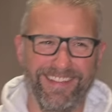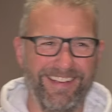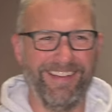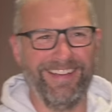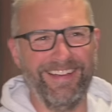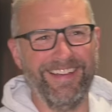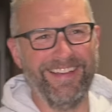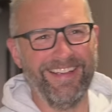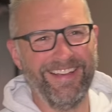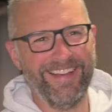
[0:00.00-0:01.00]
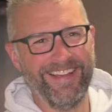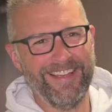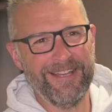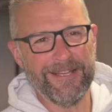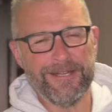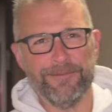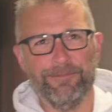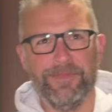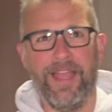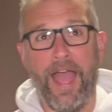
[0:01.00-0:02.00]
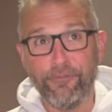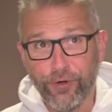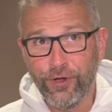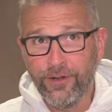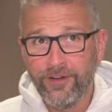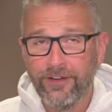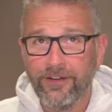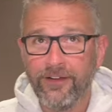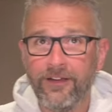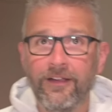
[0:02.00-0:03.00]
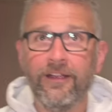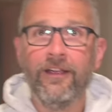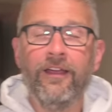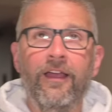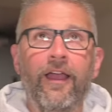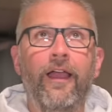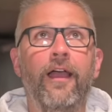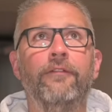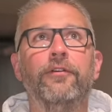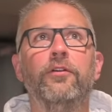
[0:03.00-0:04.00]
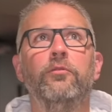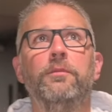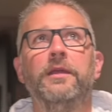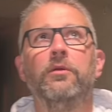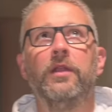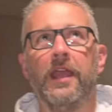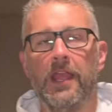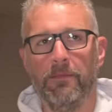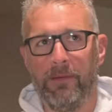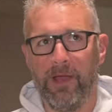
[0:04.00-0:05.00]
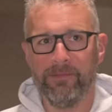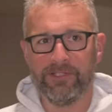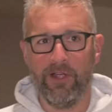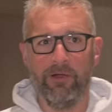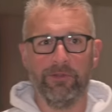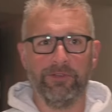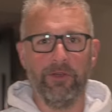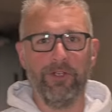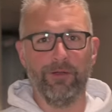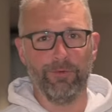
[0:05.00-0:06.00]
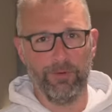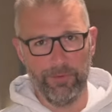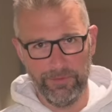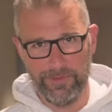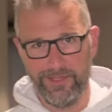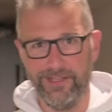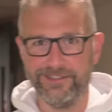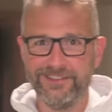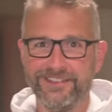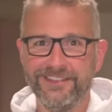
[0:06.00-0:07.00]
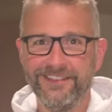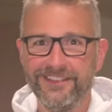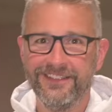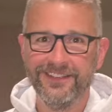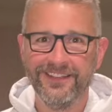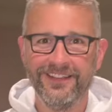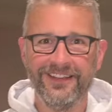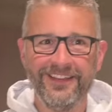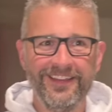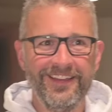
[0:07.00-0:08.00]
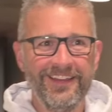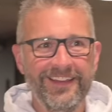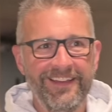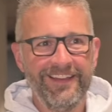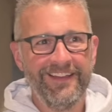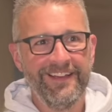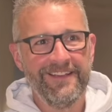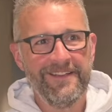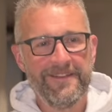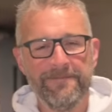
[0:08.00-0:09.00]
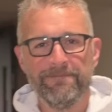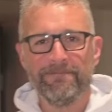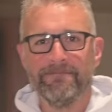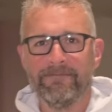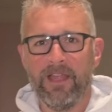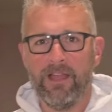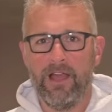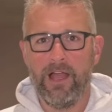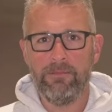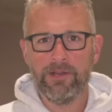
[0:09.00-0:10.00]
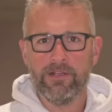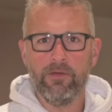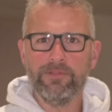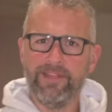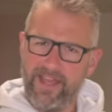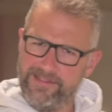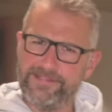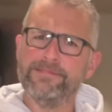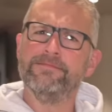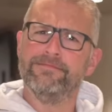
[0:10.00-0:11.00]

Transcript: What's your favorite memory? Ever? Ever. Ever would be when I hit my mom's car with a go kart and broke both my legs. Who do you look up to the most? I'm gonna go with Dez.